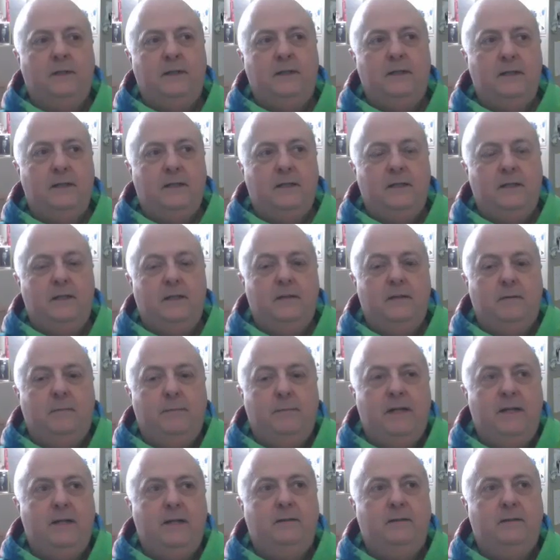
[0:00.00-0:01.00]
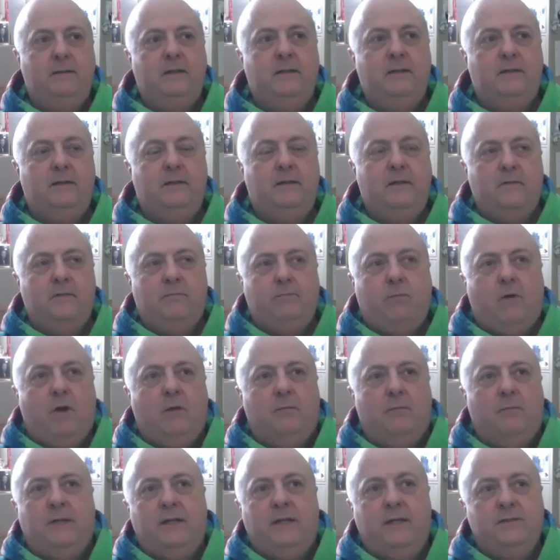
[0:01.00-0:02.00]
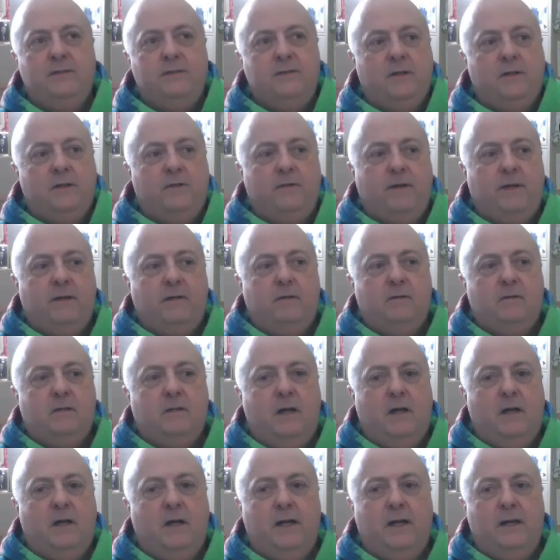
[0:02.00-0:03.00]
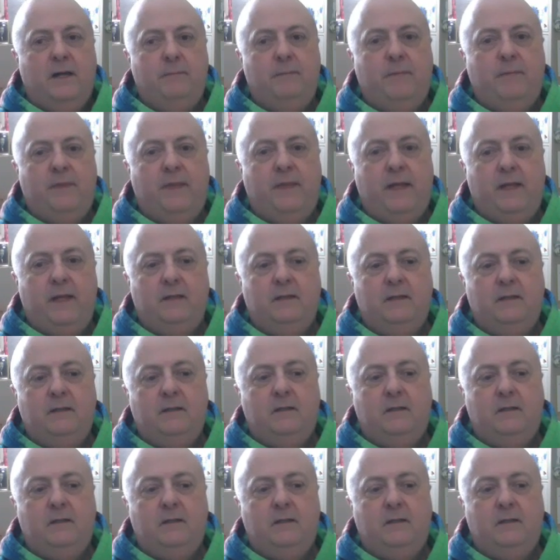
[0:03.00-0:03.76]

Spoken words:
I mean, there probably isn't a greater time that